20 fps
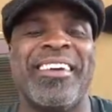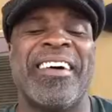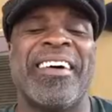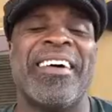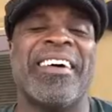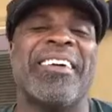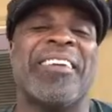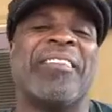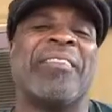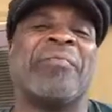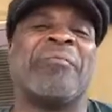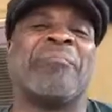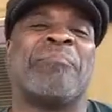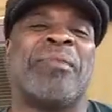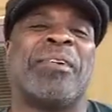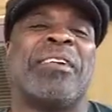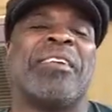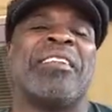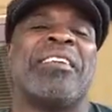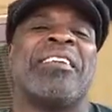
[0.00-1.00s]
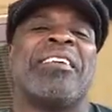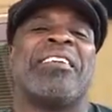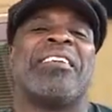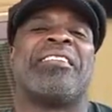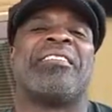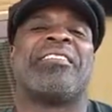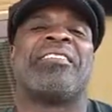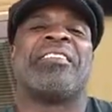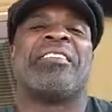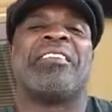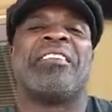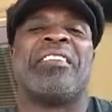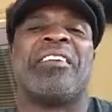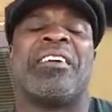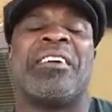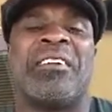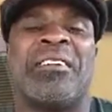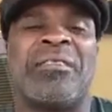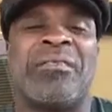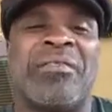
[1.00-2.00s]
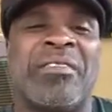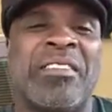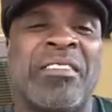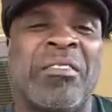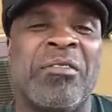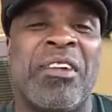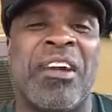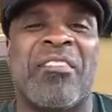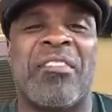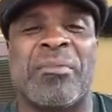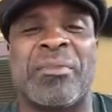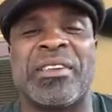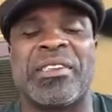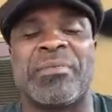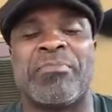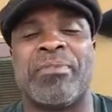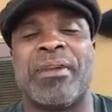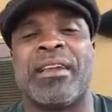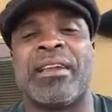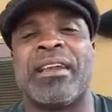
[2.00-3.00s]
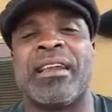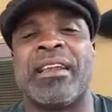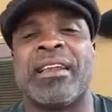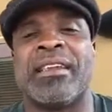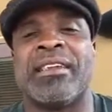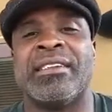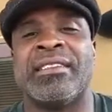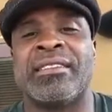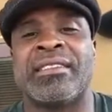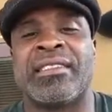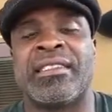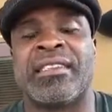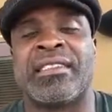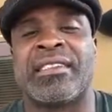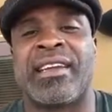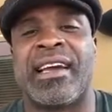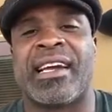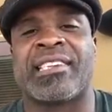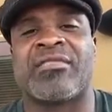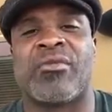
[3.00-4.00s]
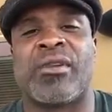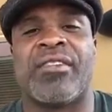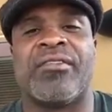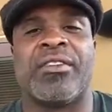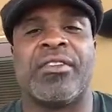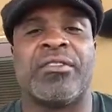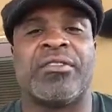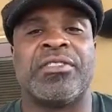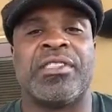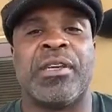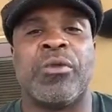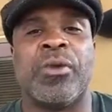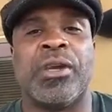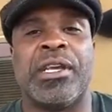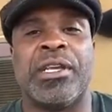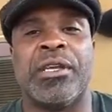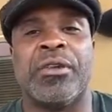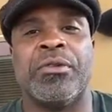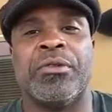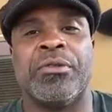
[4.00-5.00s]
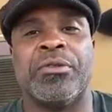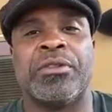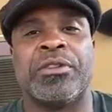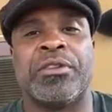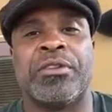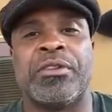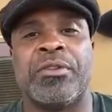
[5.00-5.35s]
But new government spending is the tax revenues that we use